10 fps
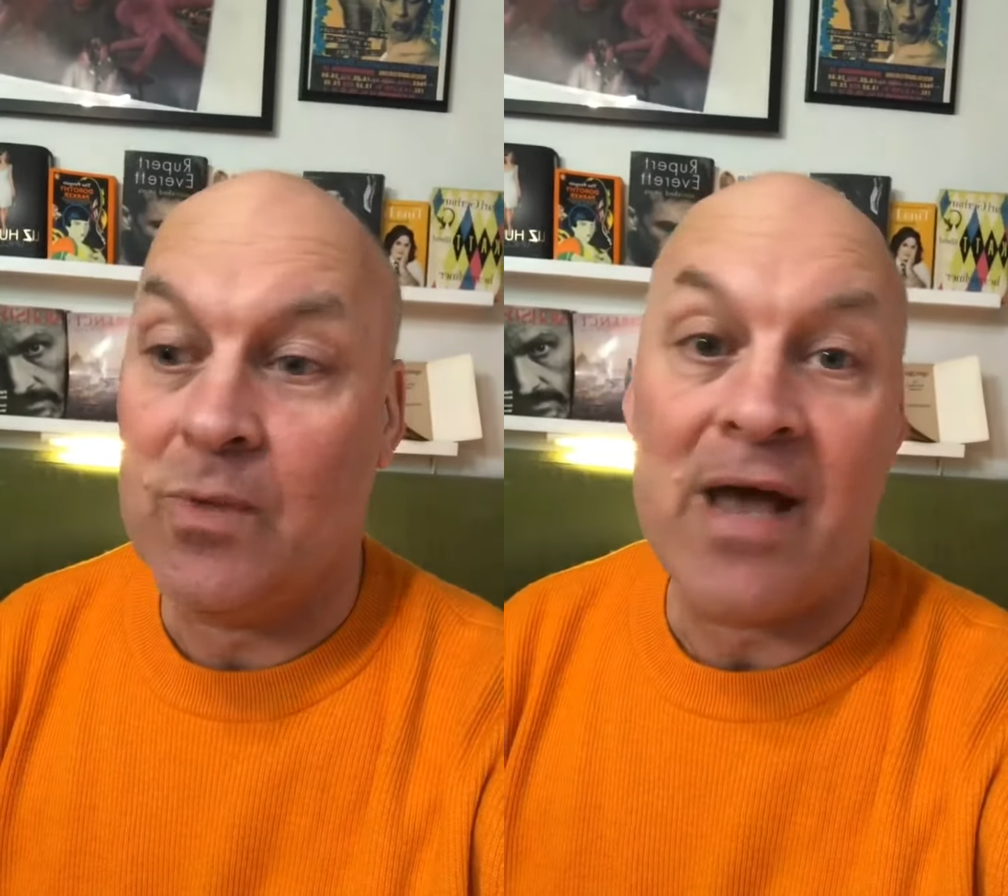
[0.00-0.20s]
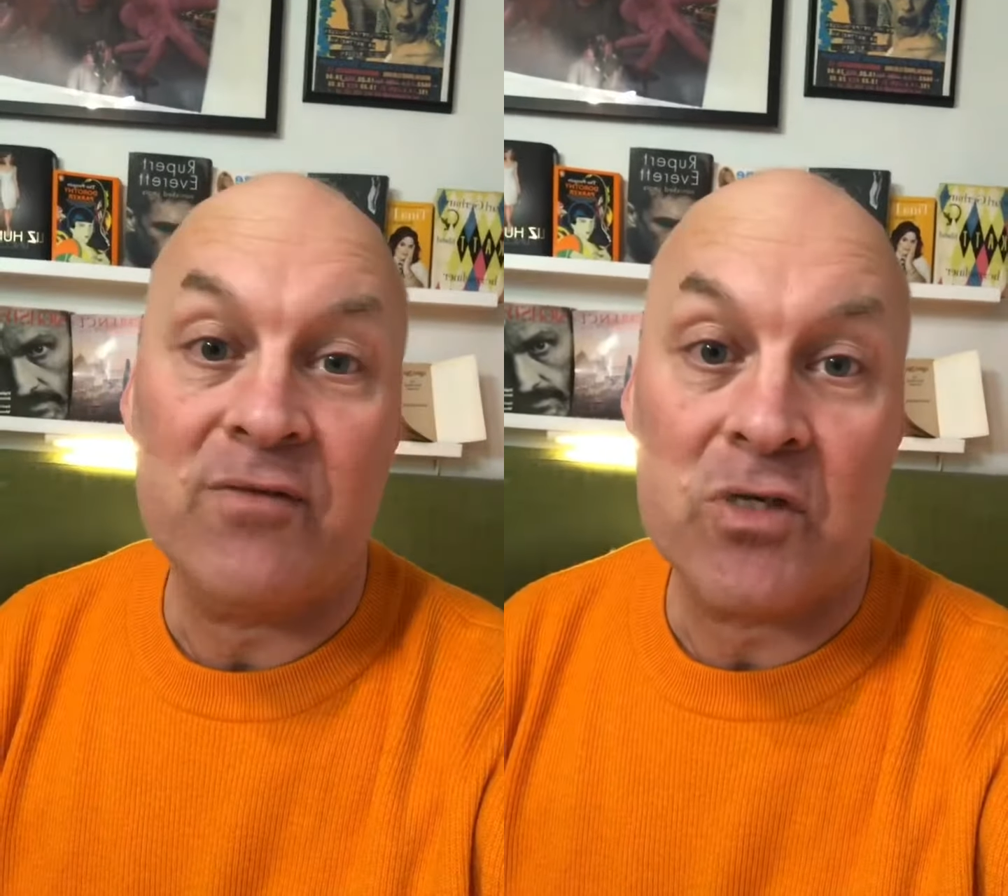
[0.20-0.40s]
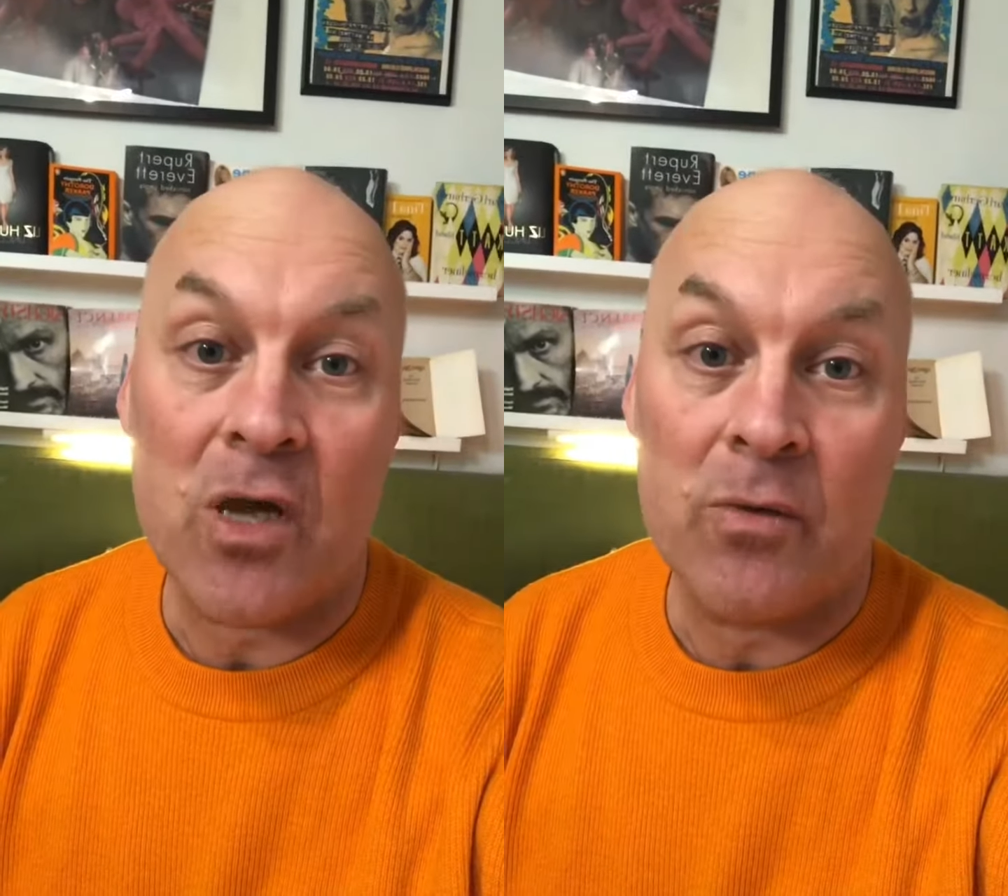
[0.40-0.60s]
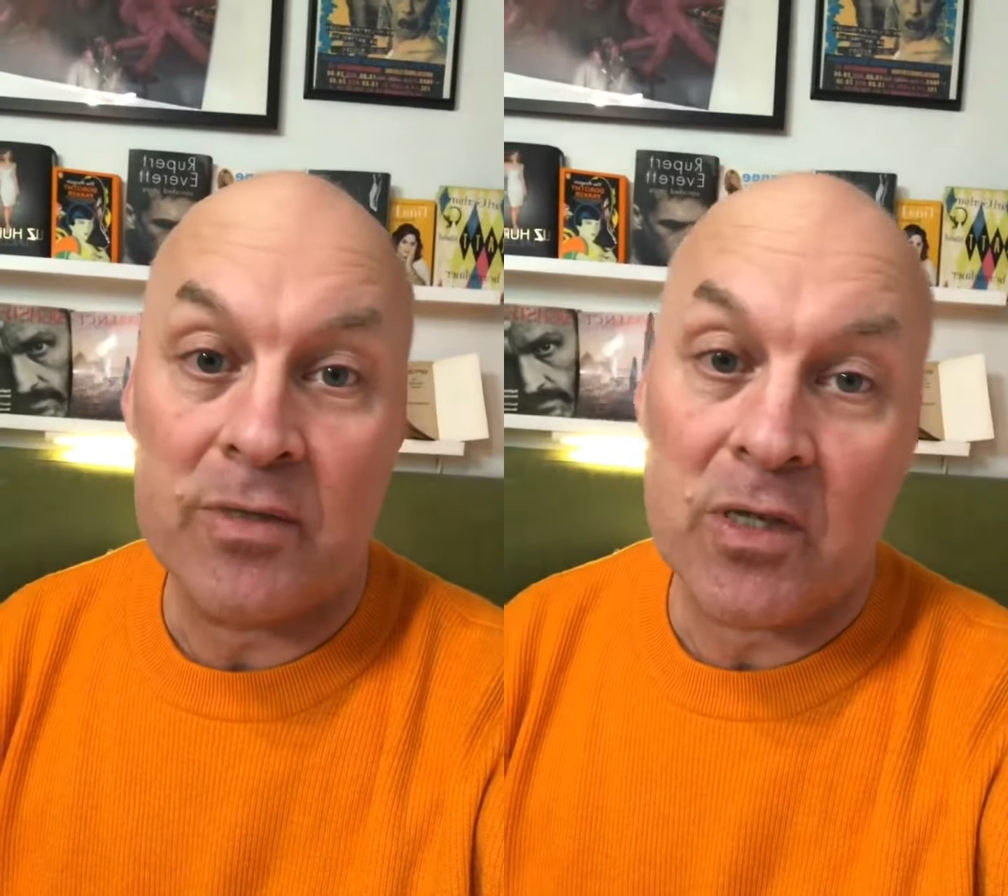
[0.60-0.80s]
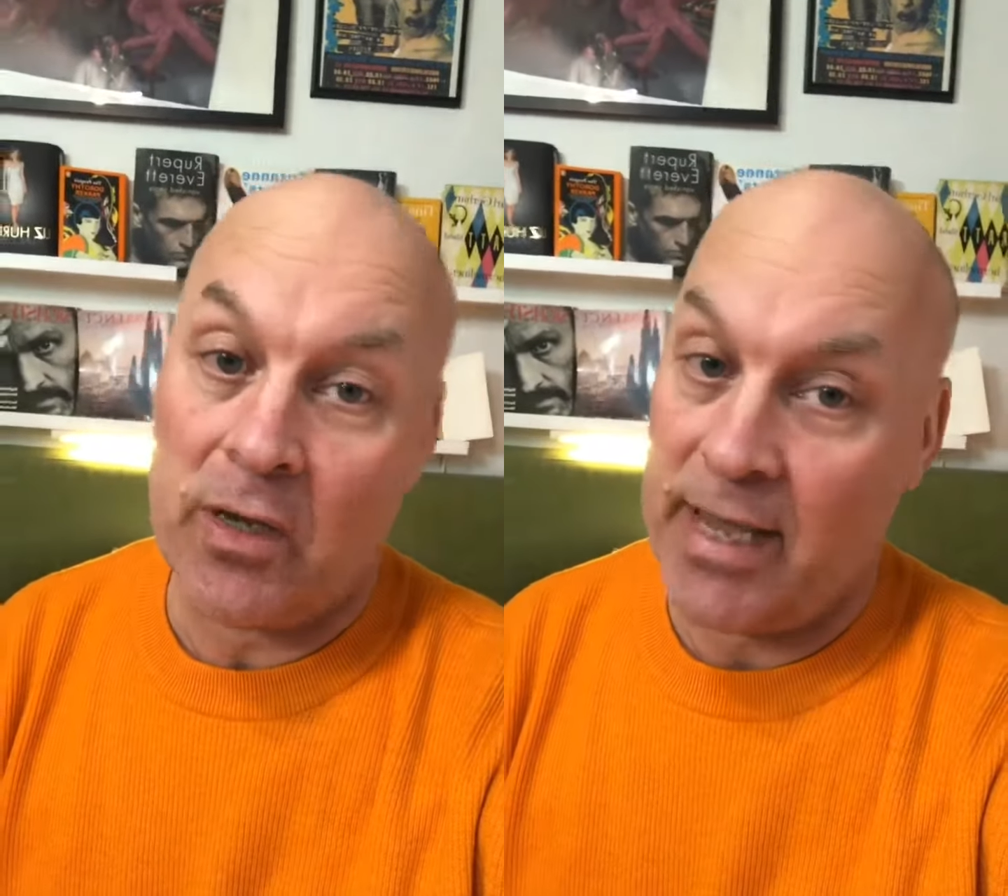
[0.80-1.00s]
we have to go
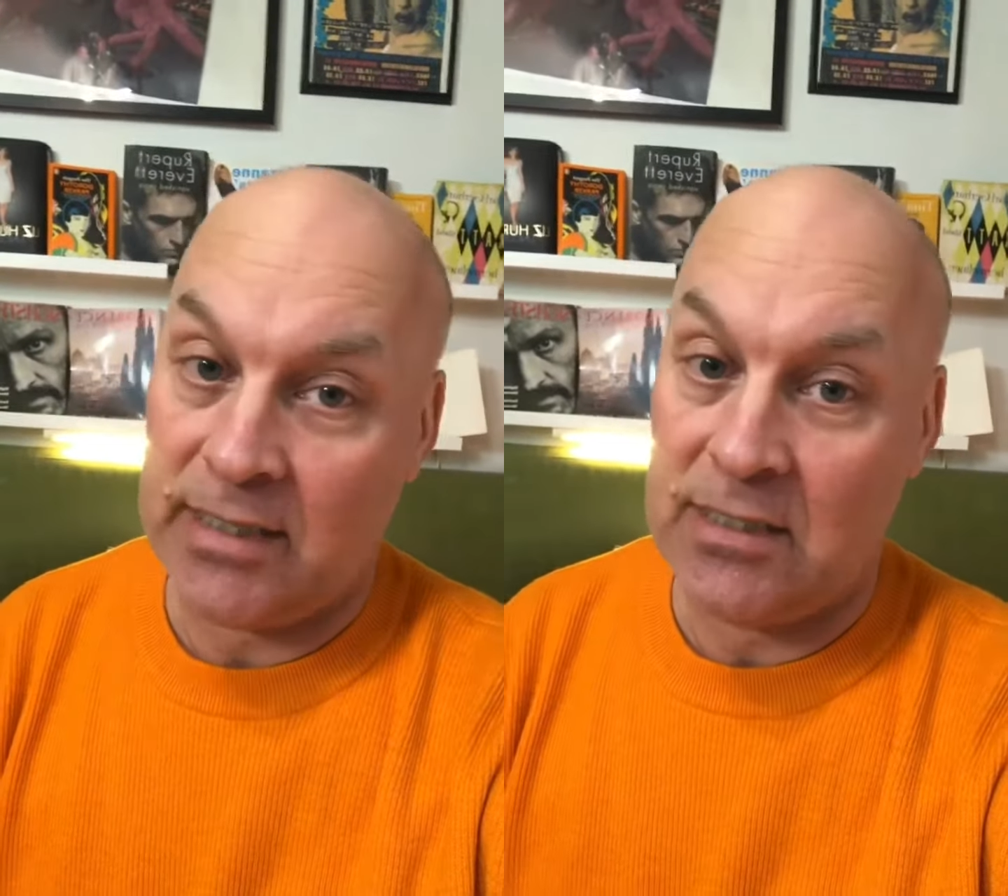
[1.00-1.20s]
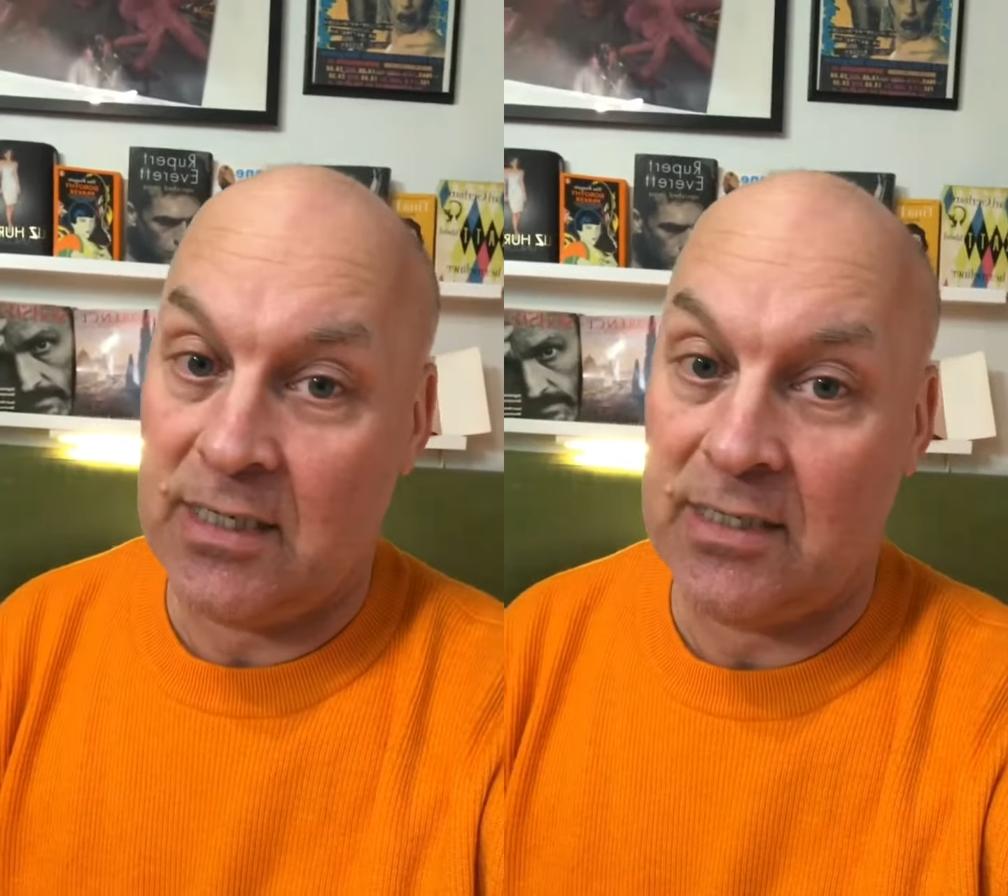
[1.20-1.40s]
and collect